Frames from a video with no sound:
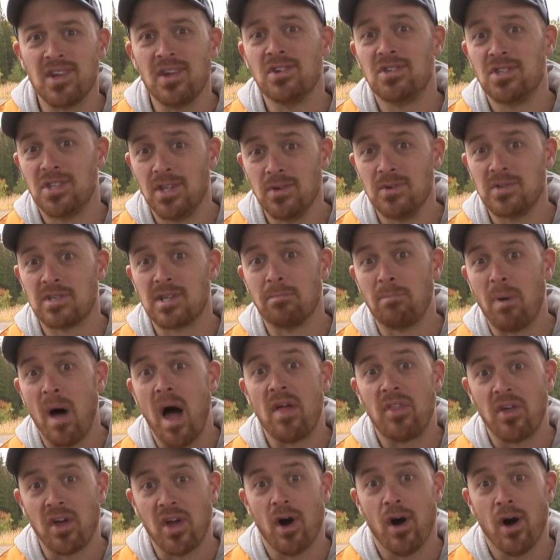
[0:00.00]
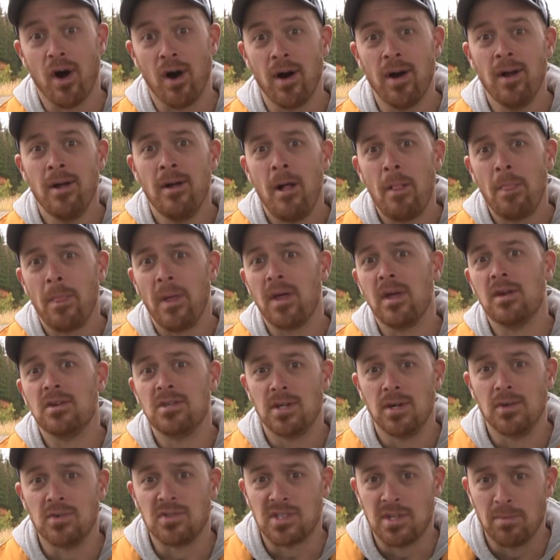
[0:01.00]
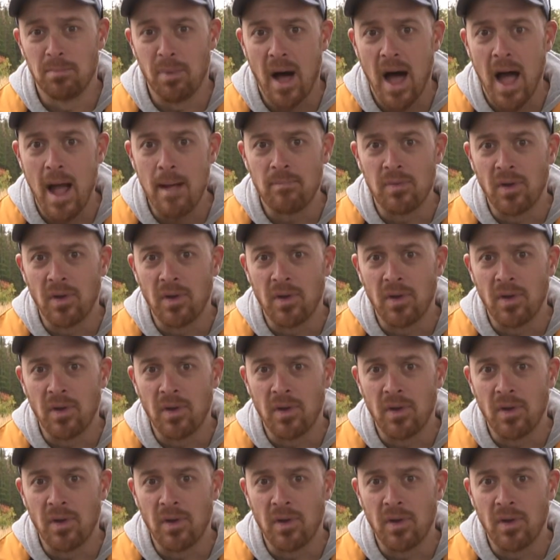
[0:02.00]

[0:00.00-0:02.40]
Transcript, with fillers: you choose to buy the car that you choose to buy.